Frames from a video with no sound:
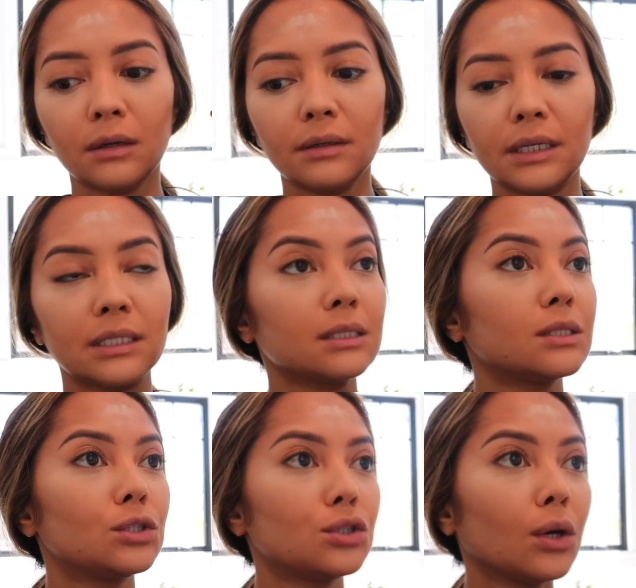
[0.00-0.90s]
All right,
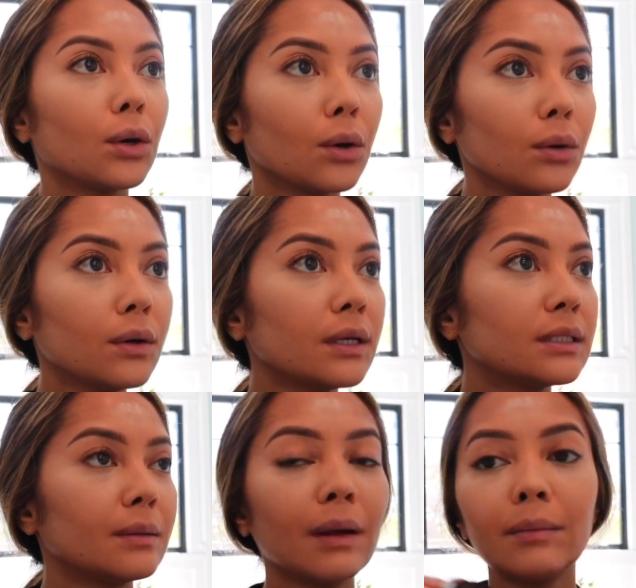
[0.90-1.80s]
so
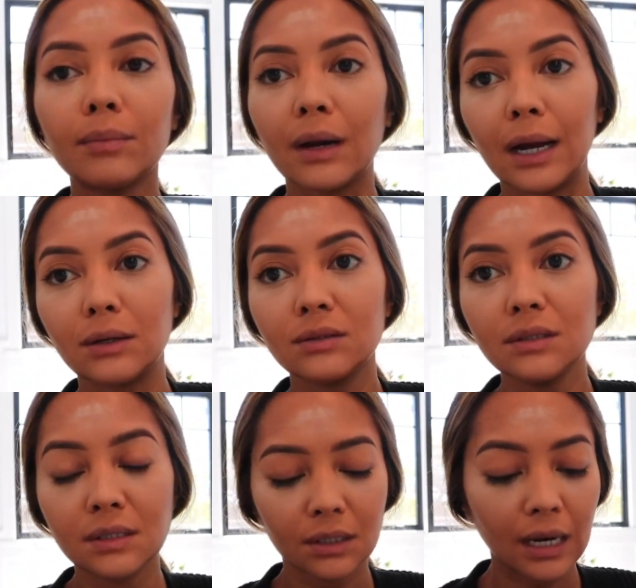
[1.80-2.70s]
did my
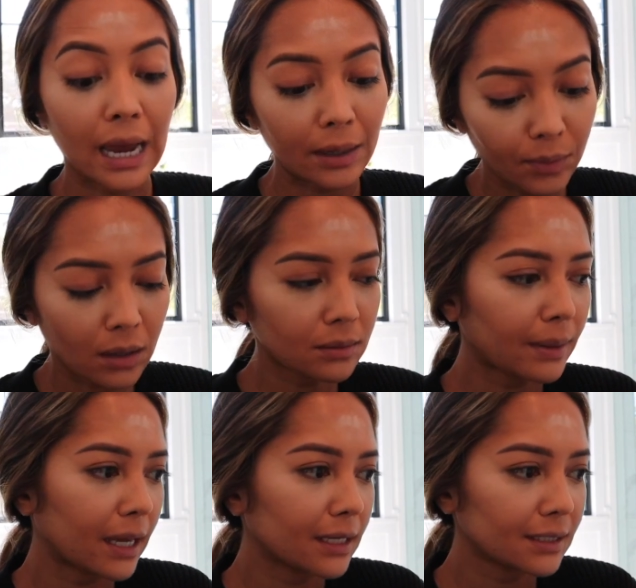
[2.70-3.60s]
brows. They're kind of
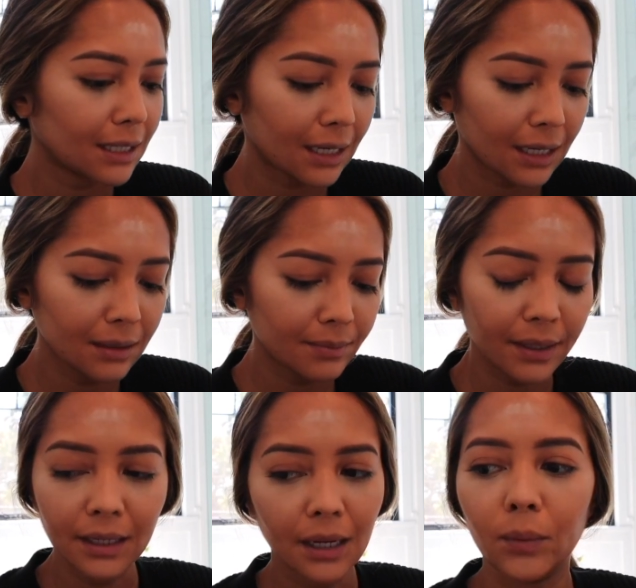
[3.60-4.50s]
problematic today,
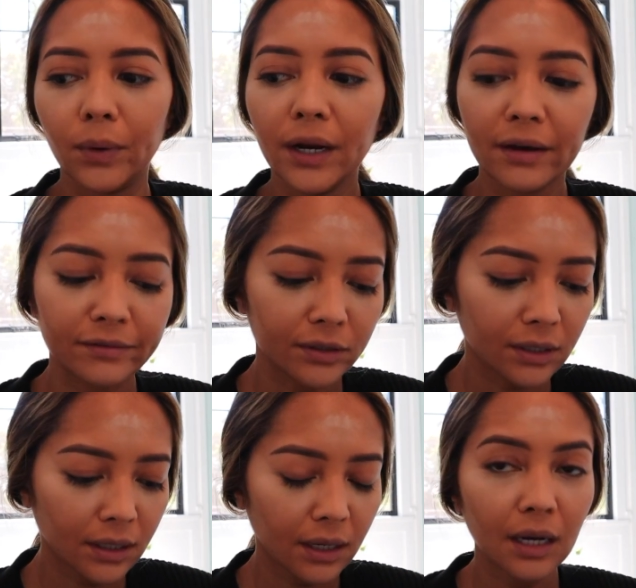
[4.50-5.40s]
but
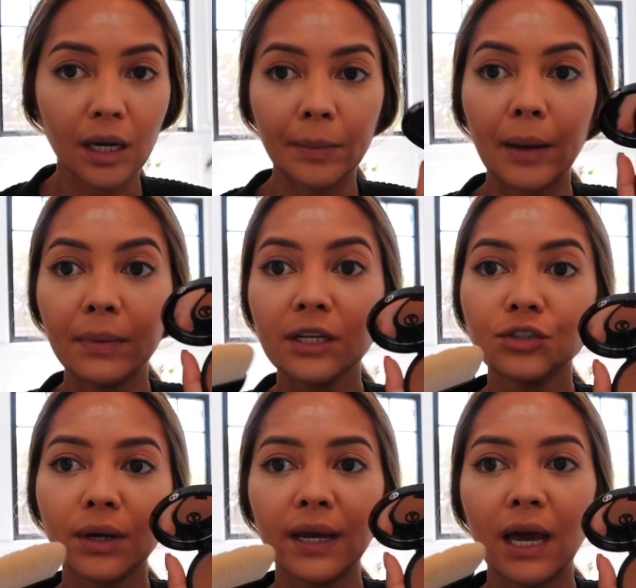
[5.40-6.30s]
whatever. Um, I'm gonna
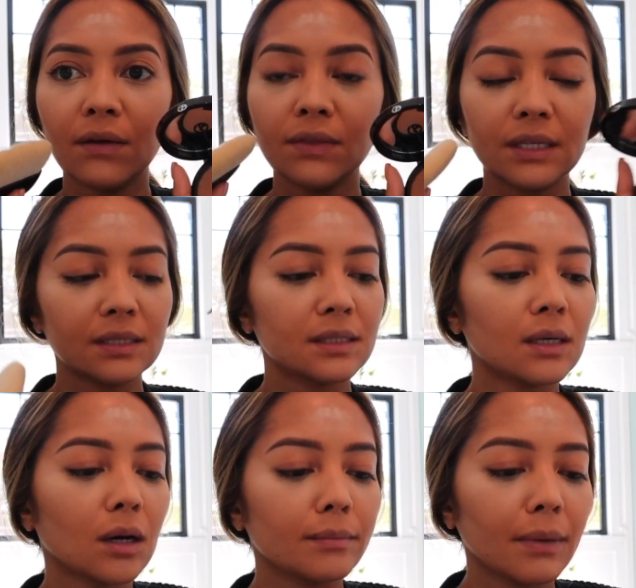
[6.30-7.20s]
try out
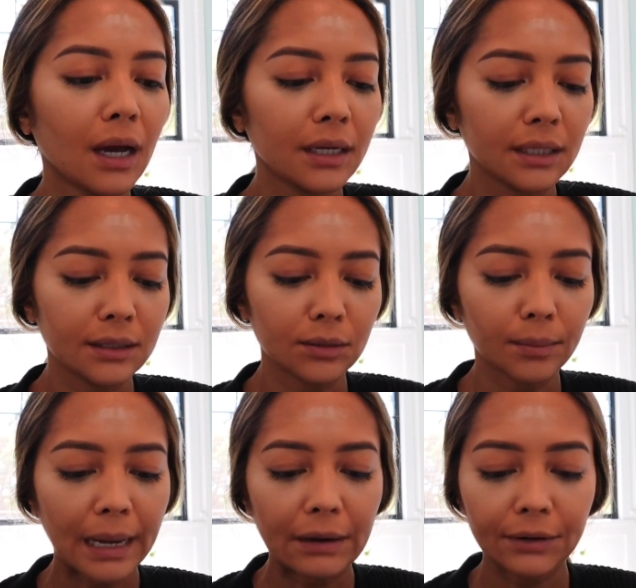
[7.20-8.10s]
this Armani little
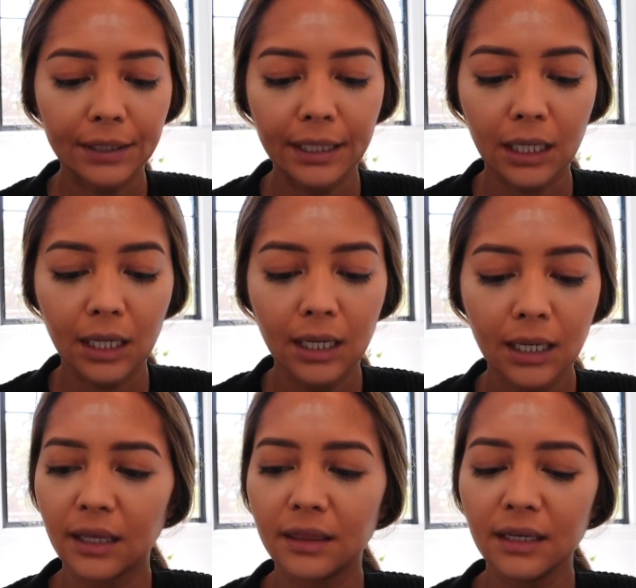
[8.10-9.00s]
powder here.
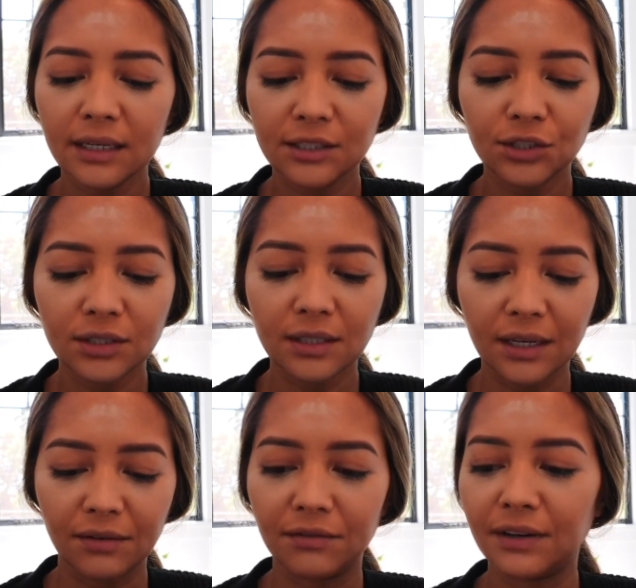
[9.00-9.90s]
I think it's just
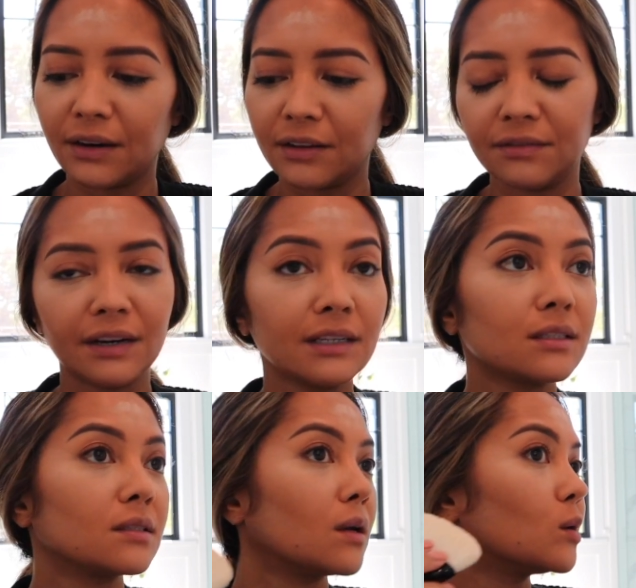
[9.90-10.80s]
like a very, very
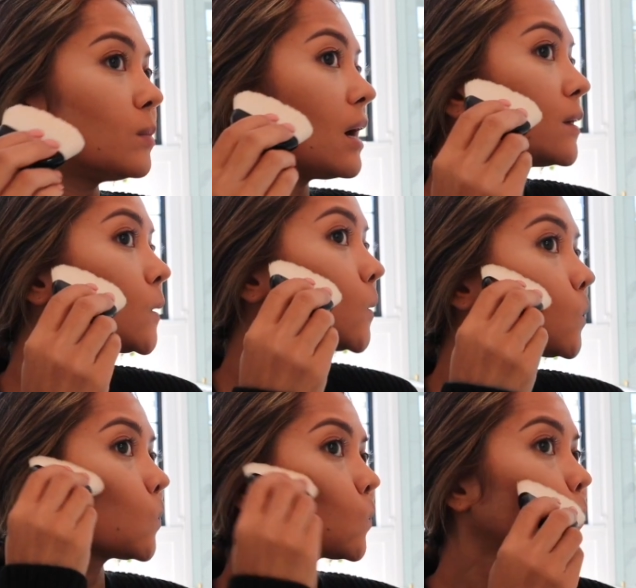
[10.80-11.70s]
subtle powder.